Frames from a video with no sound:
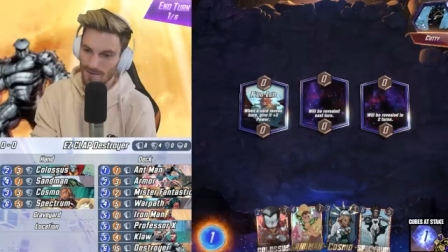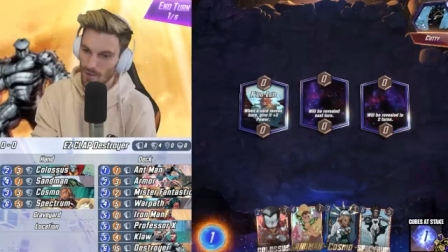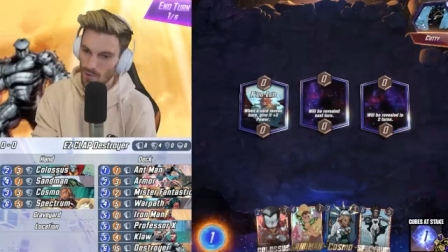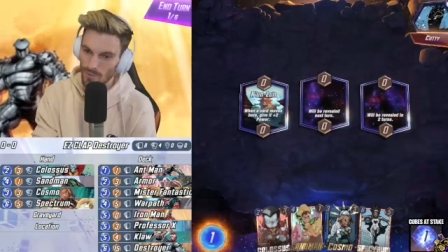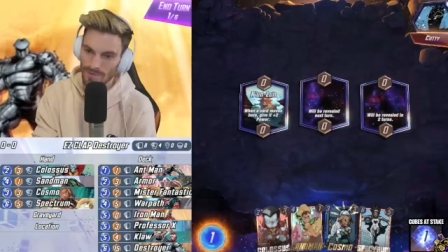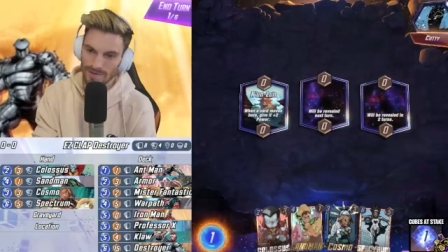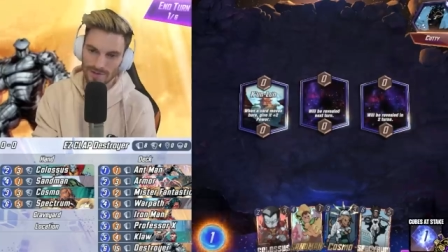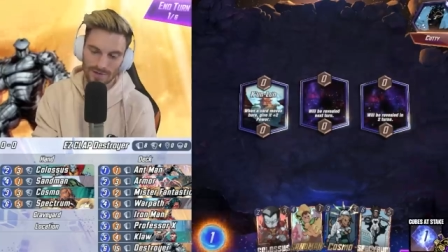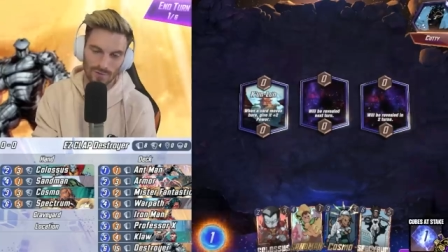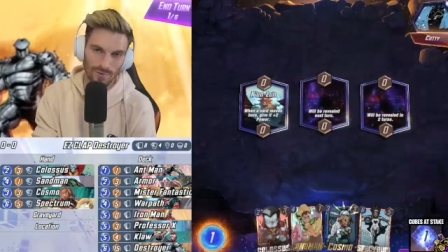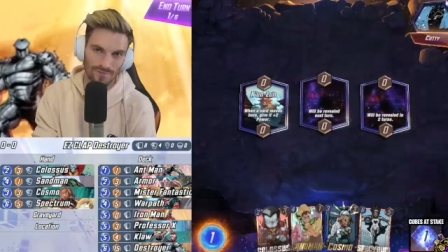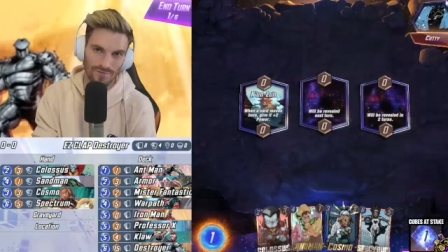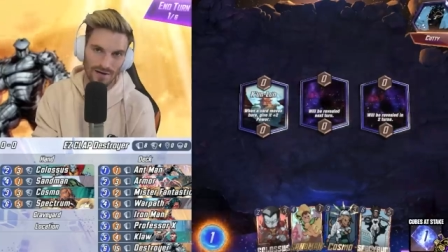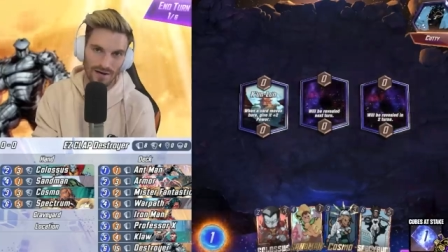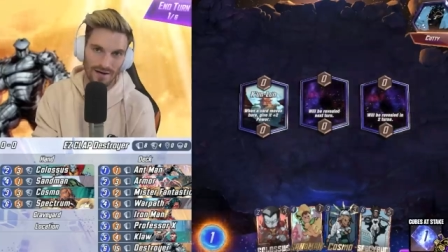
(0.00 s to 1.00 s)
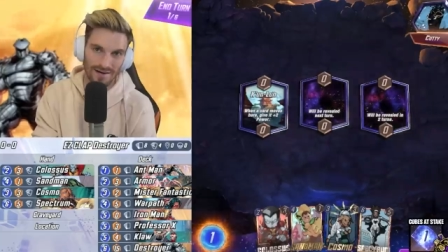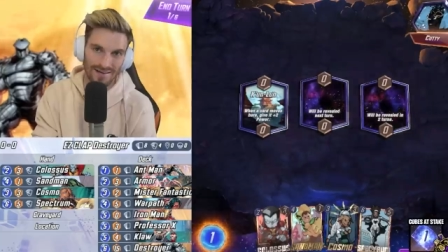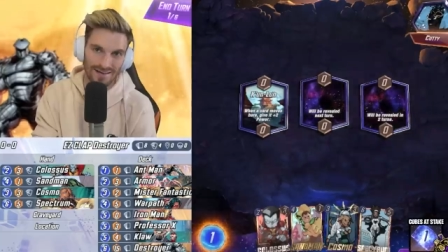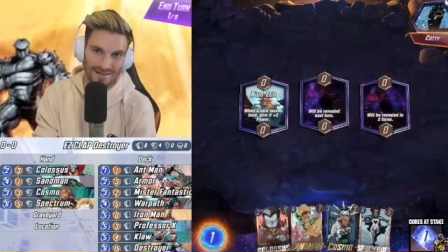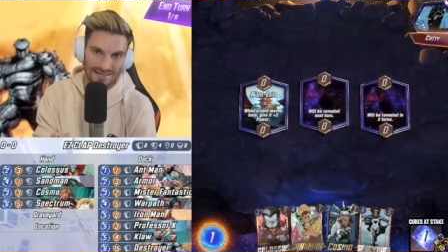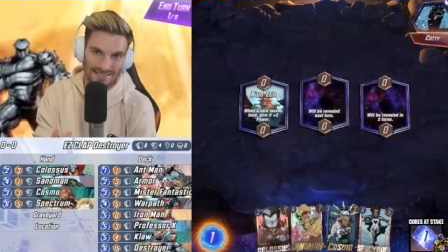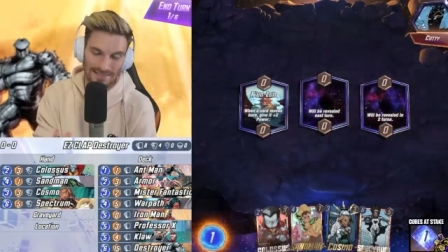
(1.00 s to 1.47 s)
Only card we've got
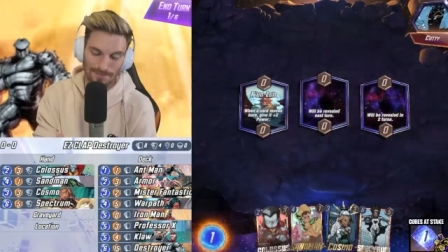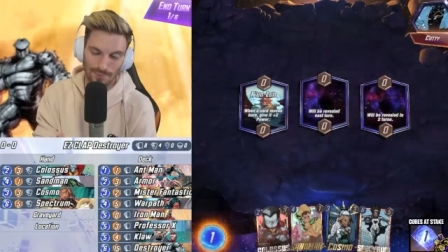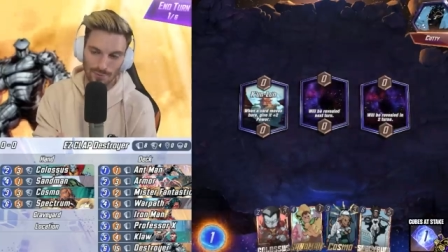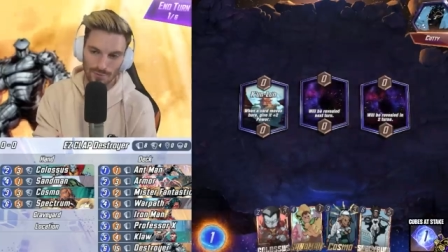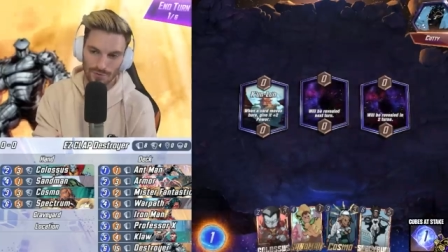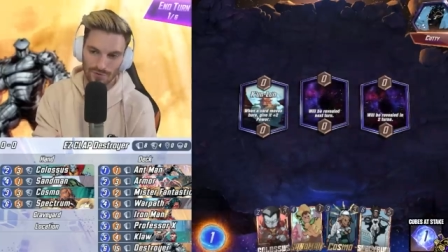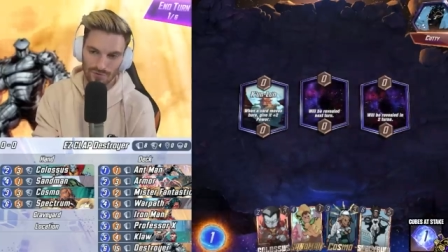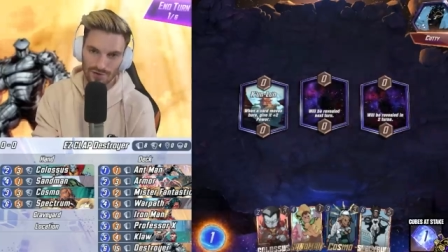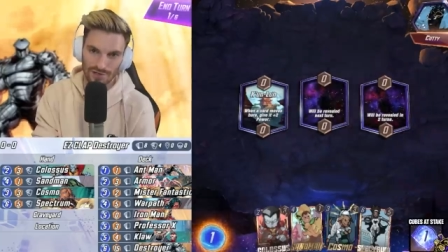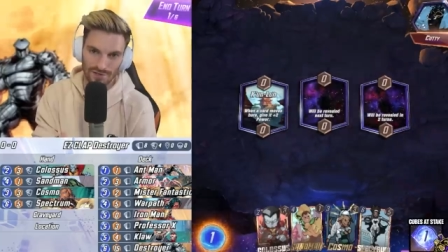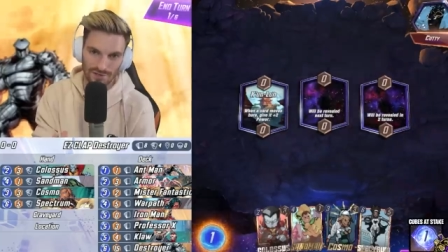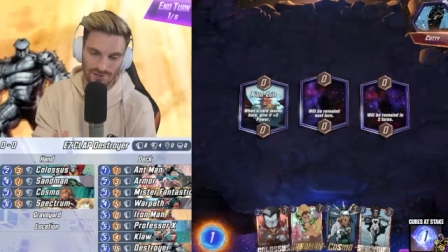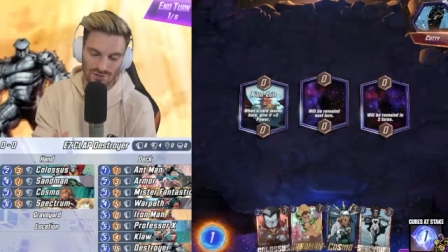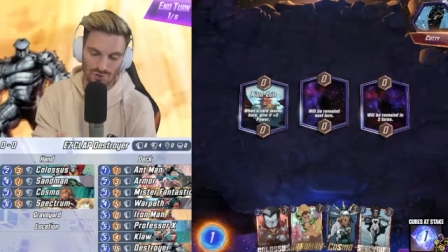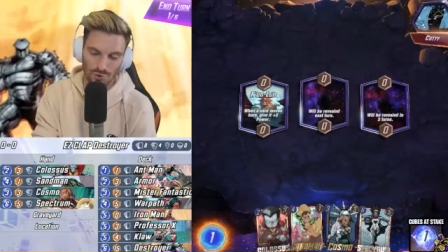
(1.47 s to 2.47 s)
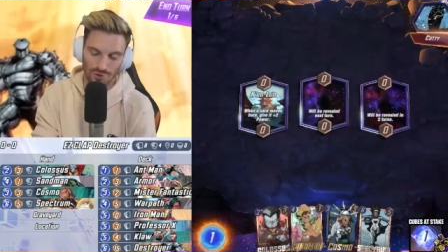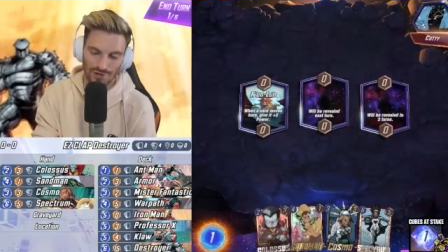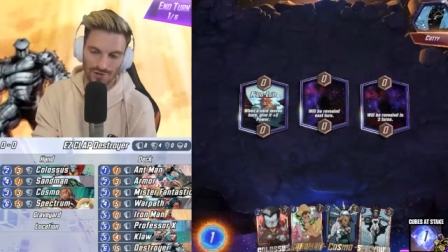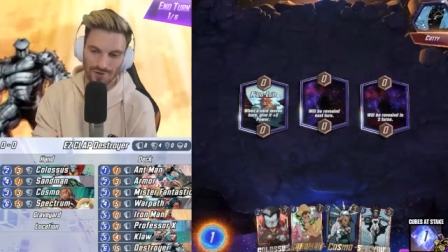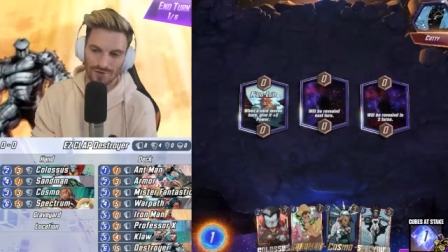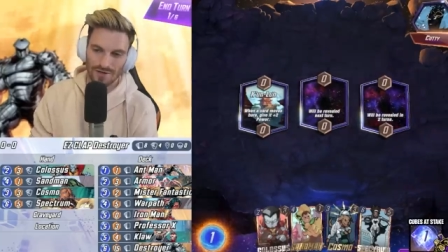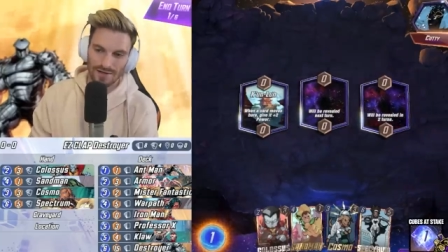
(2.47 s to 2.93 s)
is a Pool 3
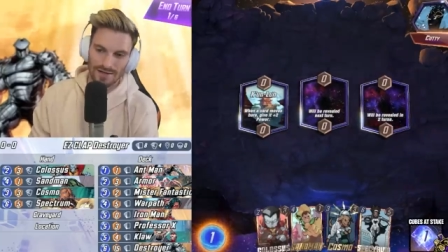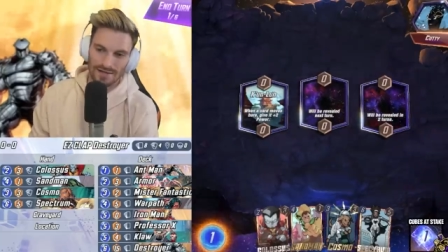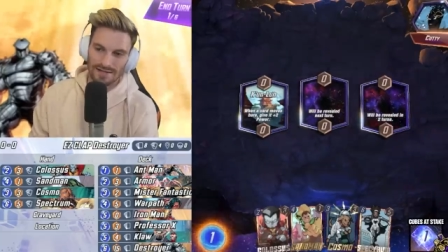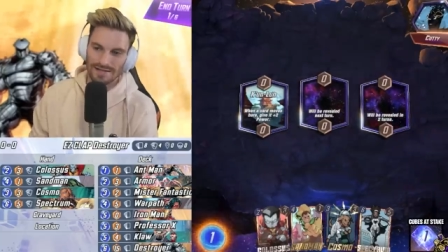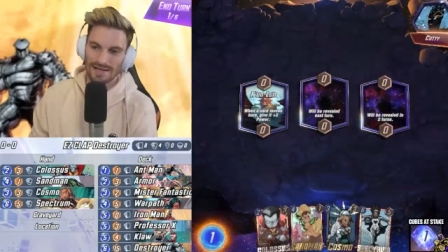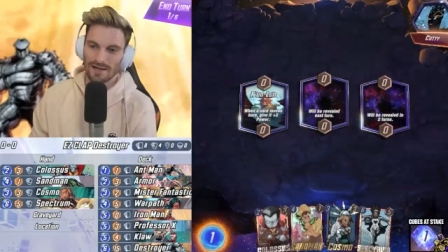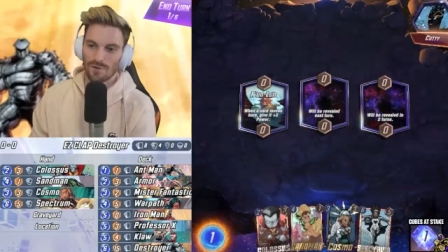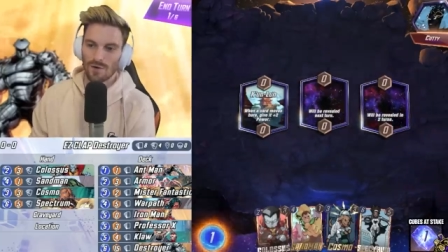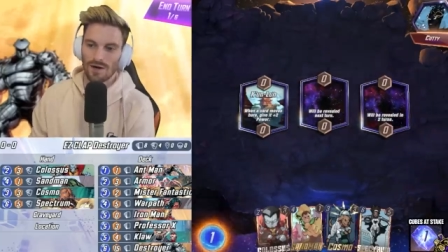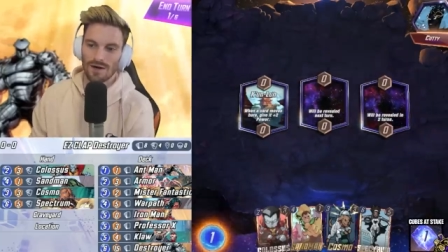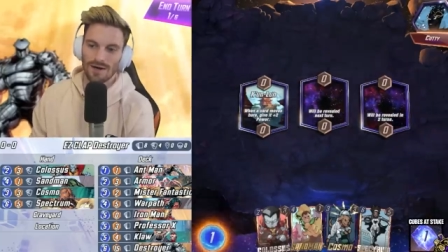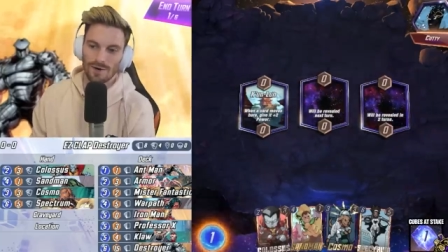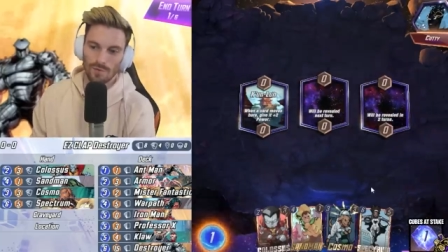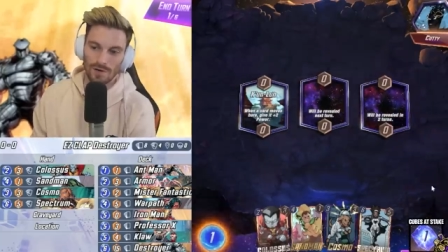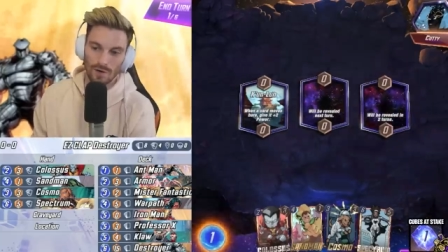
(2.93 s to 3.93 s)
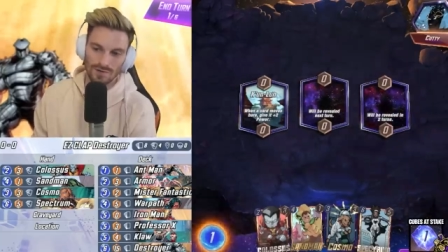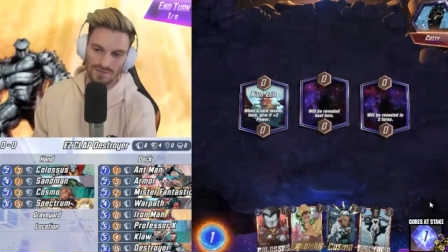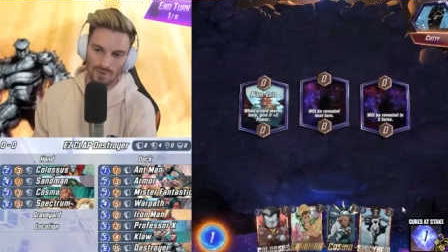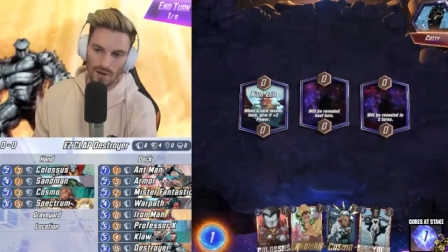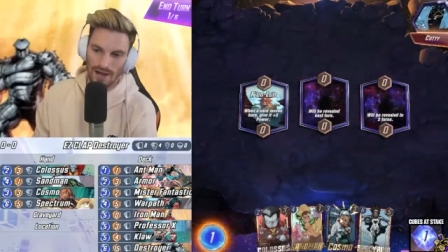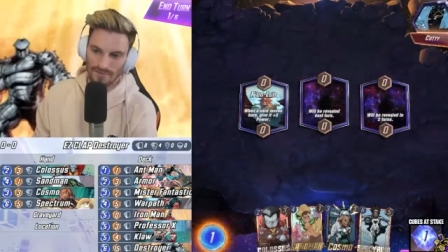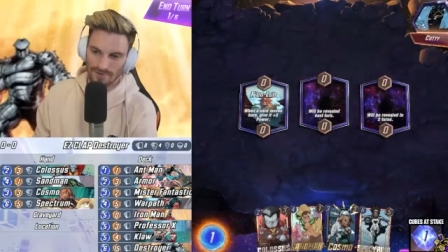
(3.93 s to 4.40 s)
Destroyer. Now, uh, we
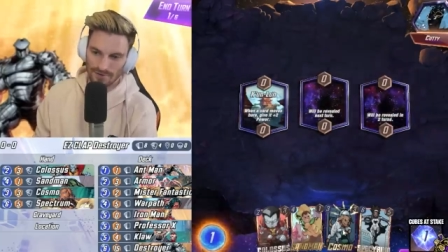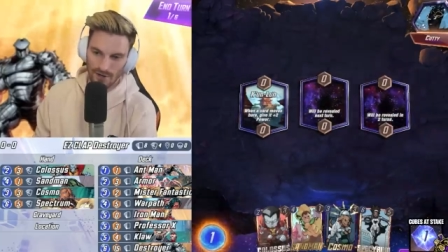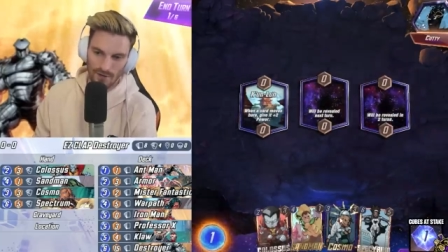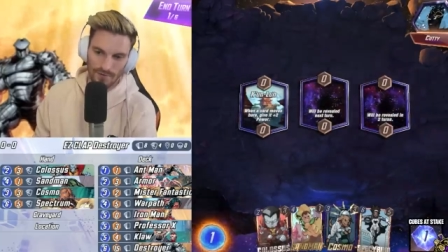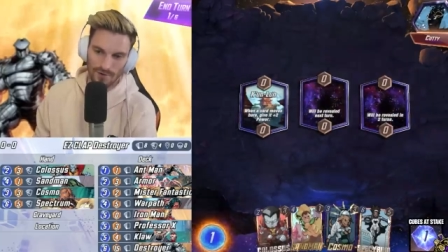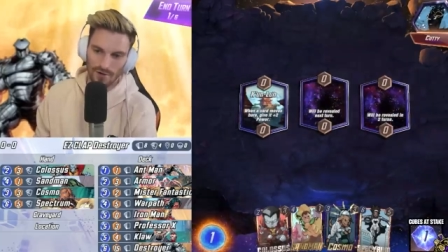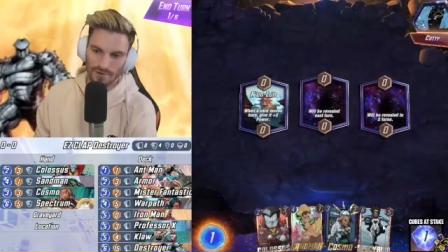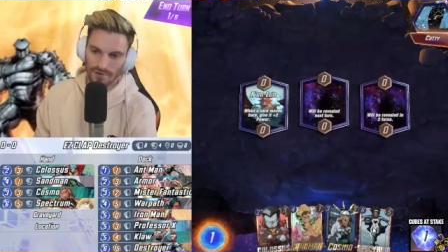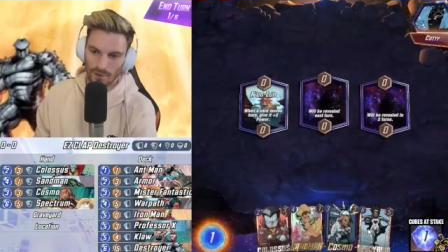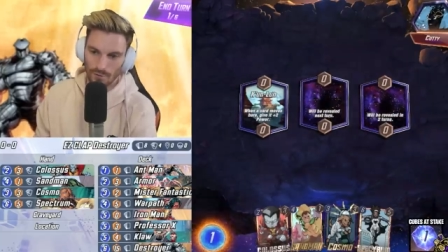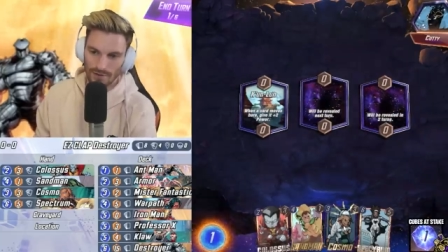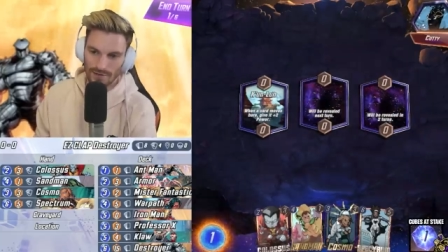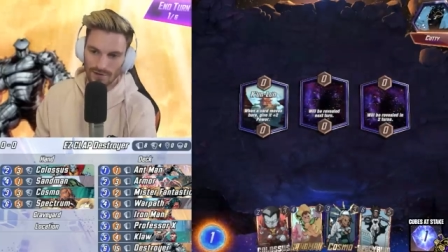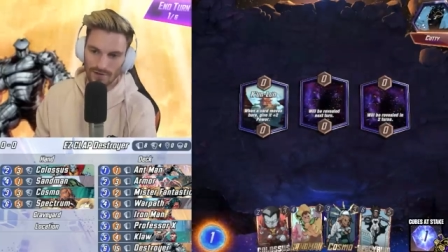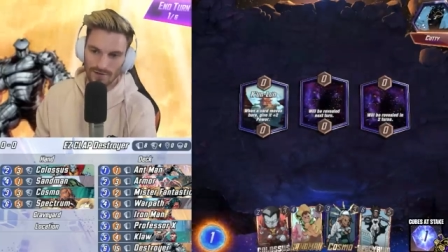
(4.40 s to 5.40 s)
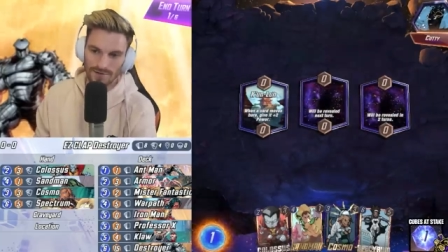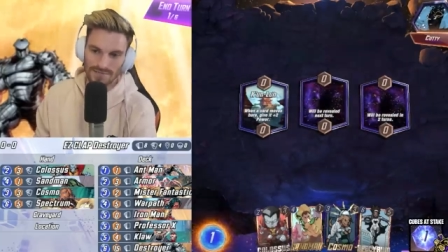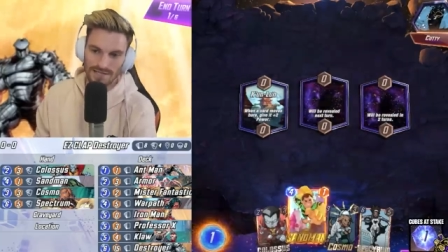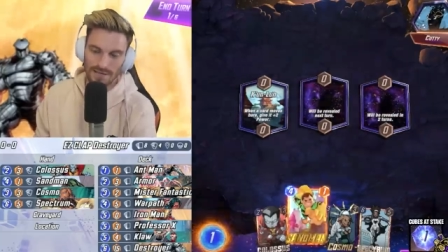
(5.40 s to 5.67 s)
also have our other ongoing cards,